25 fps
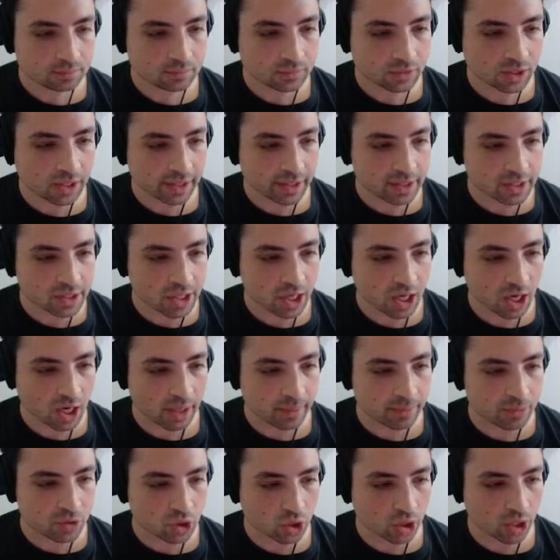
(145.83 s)
like
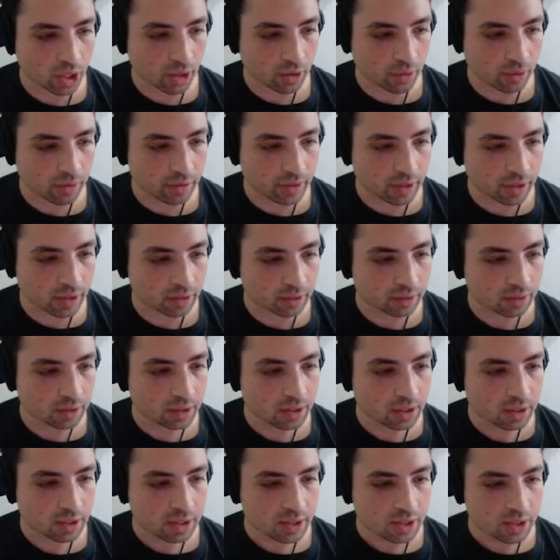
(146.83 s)
time trial thing.
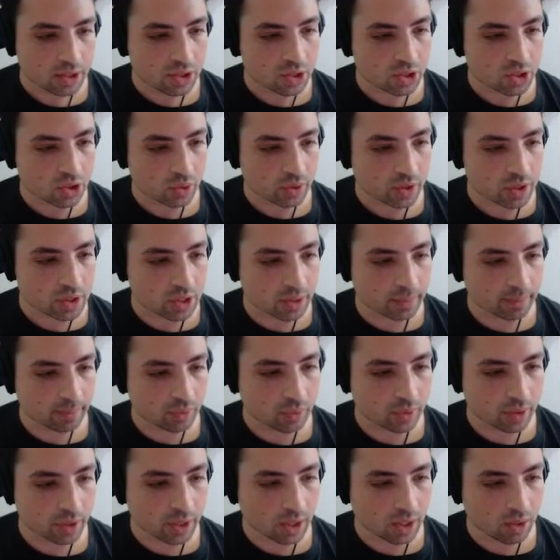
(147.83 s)
So at some
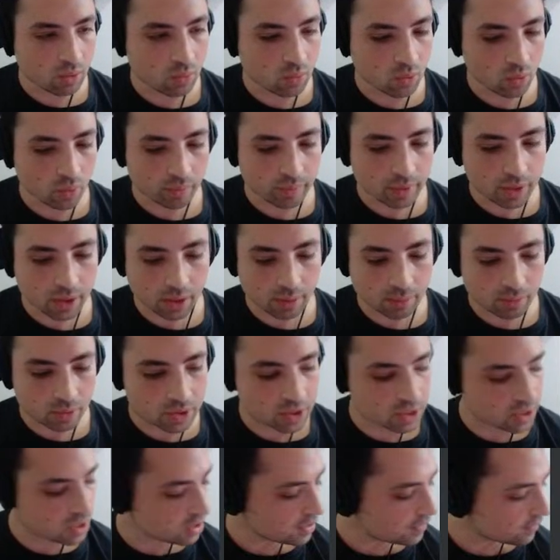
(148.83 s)
point I won't be able
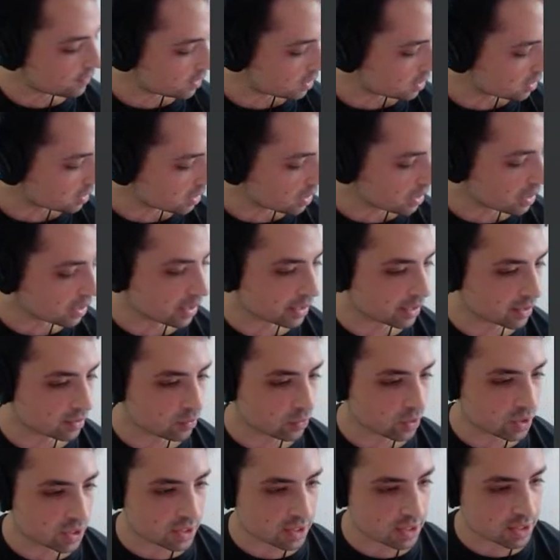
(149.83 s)
to even, like,
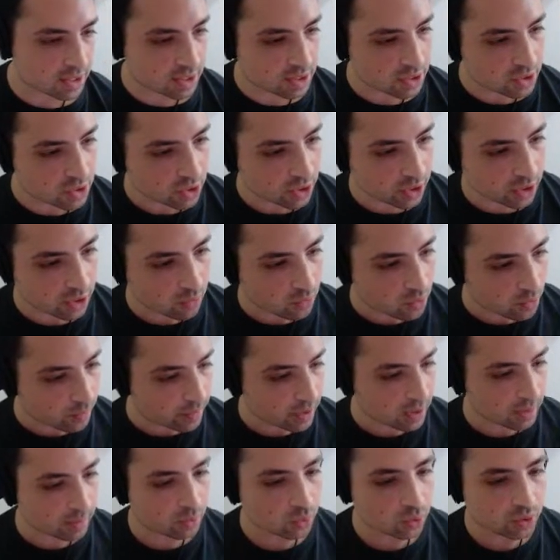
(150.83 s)
once this is done, I won't
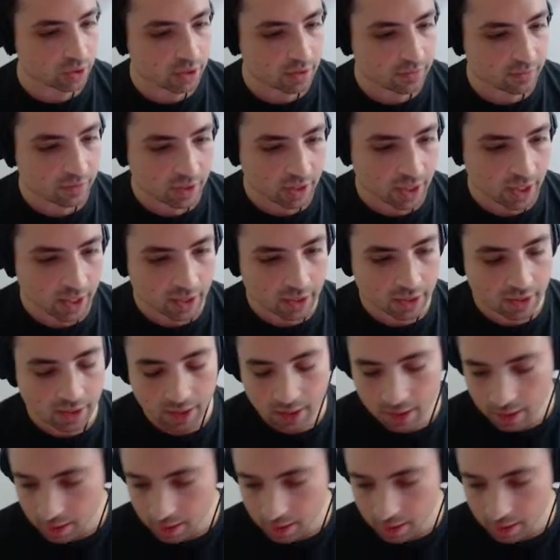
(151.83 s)
be able to even edit it